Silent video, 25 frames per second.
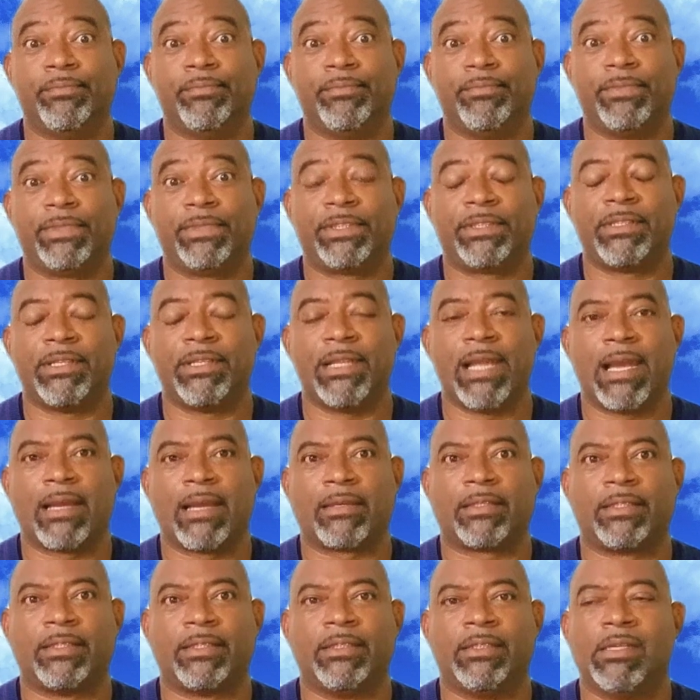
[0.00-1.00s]

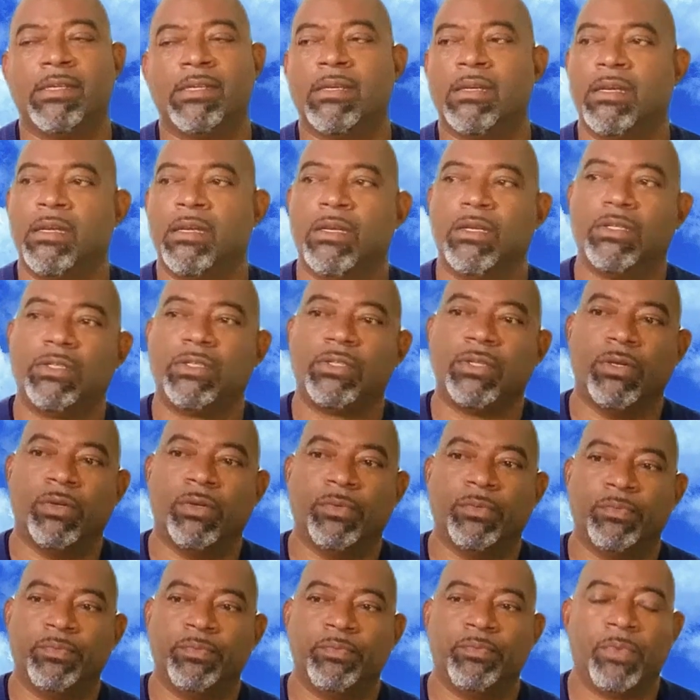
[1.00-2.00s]
snacks.
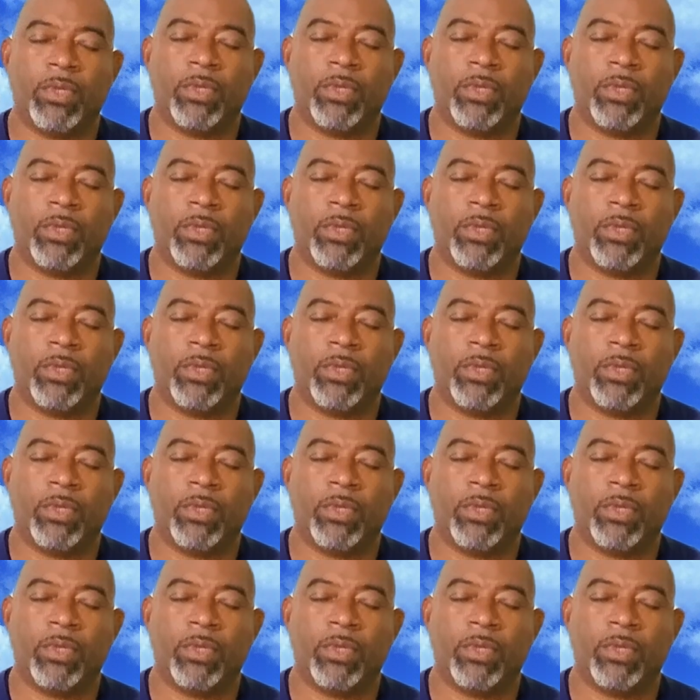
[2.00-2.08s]
So